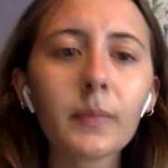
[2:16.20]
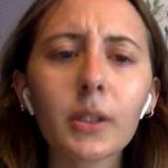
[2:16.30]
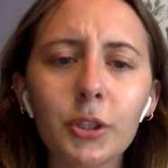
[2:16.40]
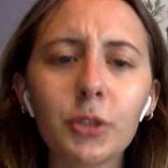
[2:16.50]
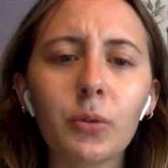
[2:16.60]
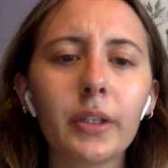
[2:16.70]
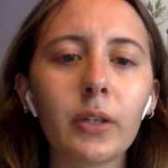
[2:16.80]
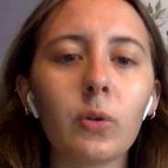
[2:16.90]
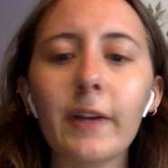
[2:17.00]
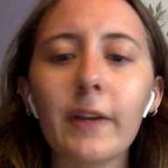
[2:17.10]
which is really
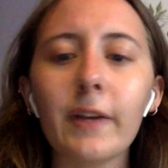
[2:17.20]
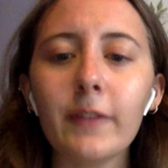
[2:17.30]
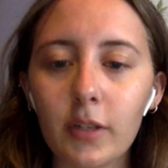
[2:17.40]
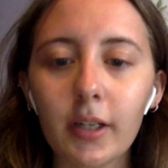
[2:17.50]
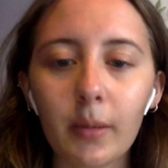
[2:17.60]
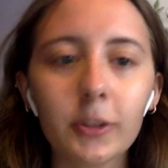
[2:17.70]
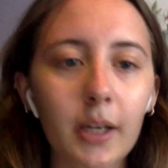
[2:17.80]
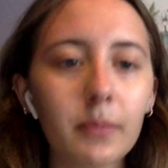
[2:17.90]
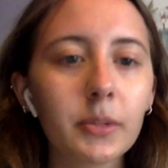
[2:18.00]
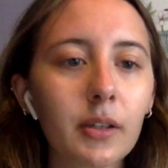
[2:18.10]
cool. I've used it a couple
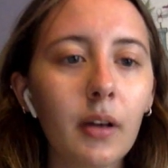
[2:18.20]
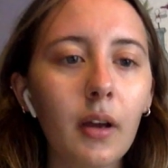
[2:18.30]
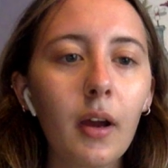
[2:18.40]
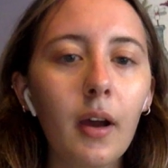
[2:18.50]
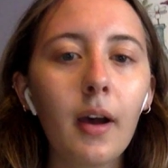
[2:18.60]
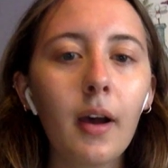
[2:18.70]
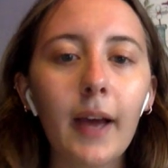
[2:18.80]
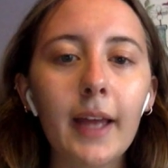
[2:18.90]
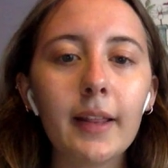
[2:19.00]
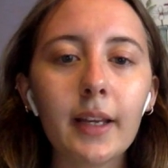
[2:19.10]
times.
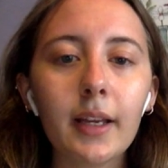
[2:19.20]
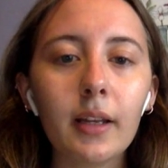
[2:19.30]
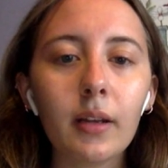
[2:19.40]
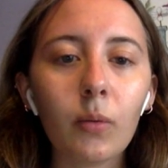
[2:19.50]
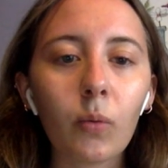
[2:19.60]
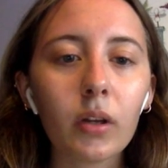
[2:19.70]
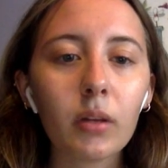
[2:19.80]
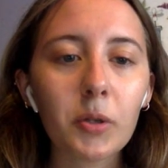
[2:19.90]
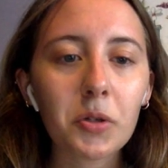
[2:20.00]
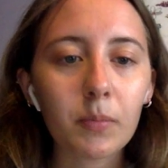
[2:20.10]
And then one of the
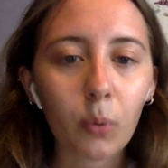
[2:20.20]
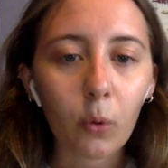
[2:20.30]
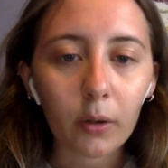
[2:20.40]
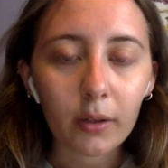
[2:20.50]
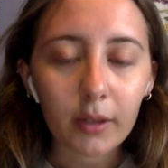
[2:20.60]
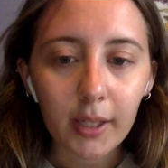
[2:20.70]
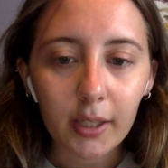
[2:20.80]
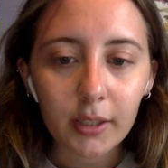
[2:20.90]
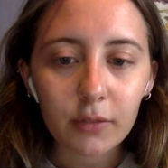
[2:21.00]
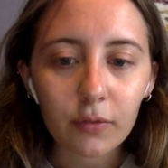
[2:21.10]
most important
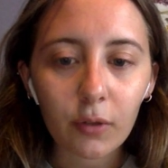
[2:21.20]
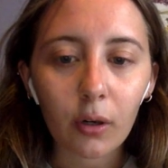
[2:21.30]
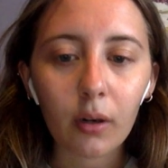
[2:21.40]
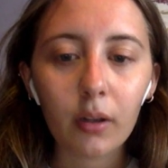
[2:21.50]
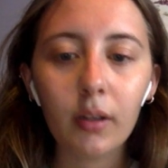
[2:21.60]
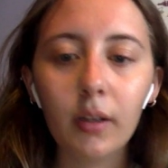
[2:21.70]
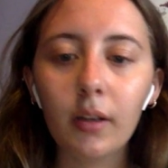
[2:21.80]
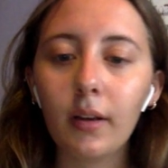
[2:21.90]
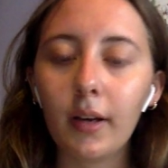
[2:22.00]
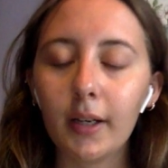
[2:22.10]
things for
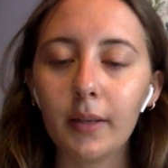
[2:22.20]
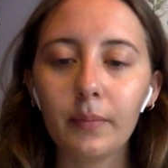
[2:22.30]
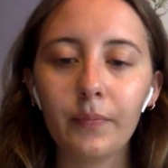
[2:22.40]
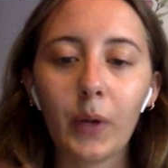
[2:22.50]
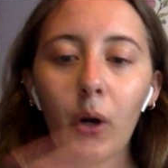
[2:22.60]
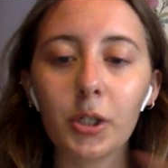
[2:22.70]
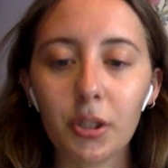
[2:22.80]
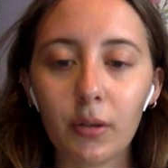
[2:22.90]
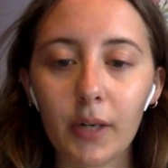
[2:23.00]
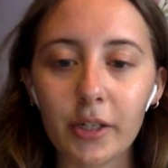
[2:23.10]
our
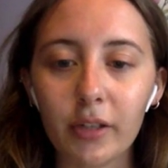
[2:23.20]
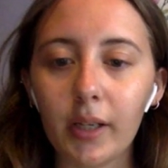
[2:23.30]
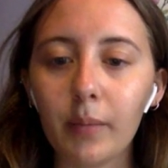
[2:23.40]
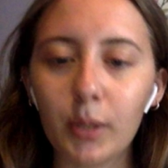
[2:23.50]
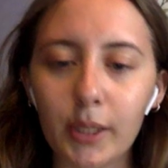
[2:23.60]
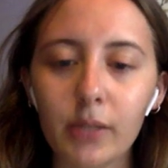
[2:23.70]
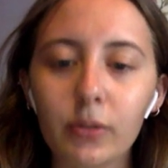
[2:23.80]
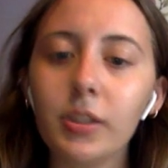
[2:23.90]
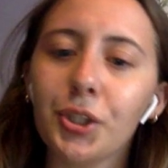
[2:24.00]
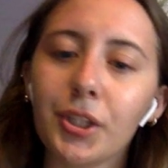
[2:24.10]
generation, like
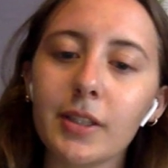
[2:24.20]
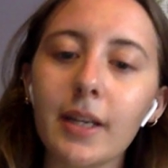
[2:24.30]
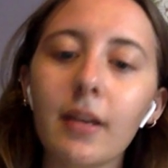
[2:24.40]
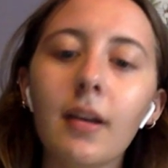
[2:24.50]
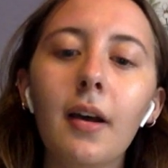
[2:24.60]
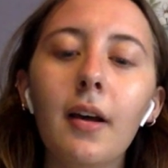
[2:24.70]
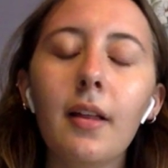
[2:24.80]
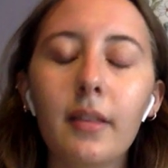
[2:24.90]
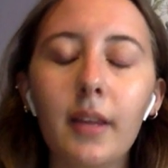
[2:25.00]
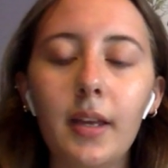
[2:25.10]
millennials and Gen Z,
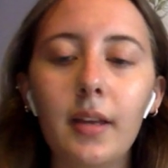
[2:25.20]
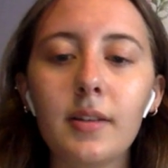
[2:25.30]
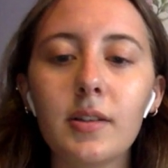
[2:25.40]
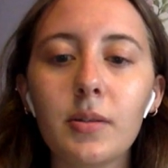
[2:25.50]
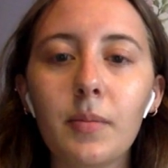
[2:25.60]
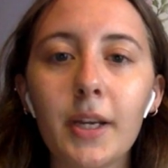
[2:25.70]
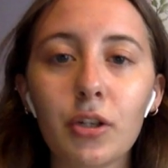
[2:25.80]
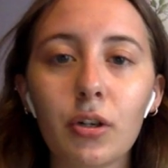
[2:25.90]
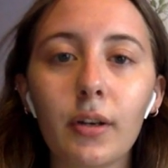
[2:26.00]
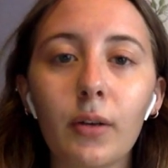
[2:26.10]
is to make
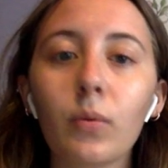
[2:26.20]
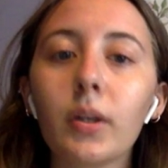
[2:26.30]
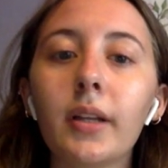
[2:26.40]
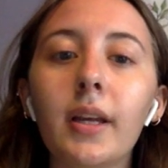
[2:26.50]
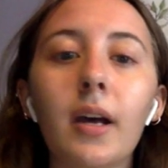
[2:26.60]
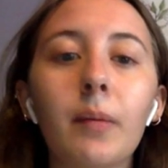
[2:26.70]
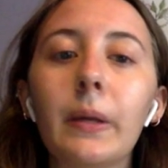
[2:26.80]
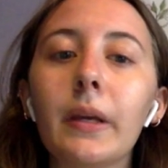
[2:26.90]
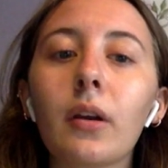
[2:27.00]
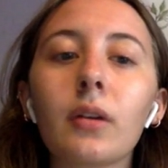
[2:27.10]
sure you're really
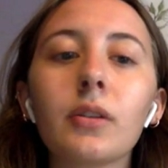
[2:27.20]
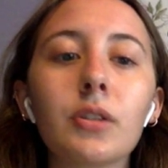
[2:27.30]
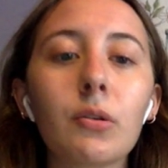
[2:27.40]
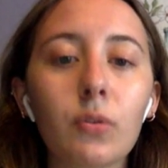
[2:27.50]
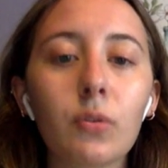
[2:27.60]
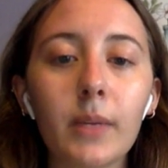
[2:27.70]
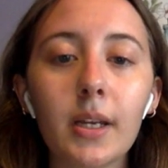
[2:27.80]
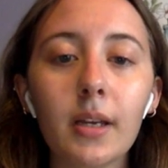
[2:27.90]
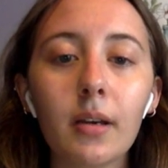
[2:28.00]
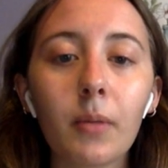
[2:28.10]
upping your social
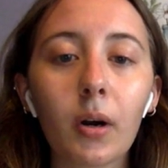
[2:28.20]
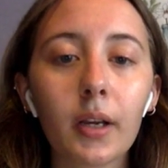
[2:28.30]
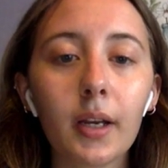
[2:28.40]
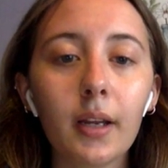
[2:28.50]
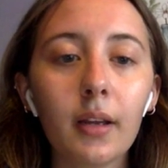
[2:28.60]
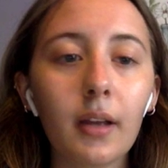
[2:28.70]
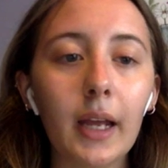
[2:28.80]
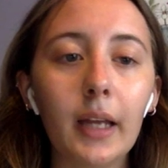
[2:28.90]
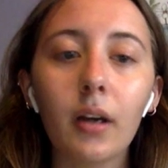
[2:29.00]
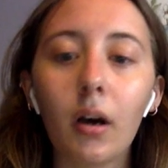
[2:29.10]
media marketing
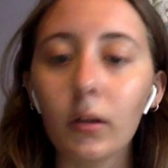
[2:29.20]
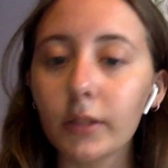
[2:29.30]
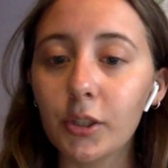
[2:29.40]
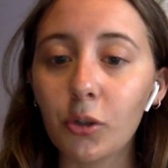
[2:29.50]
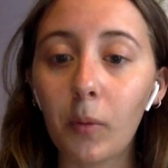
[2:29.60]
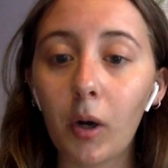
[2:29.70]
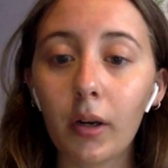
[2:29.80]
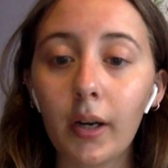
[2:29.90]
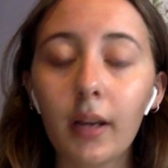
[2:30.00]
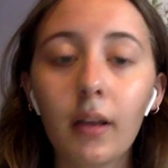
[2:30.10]
and all digital
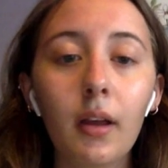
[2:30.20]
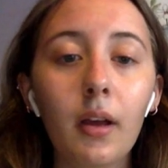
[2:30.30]
marketing.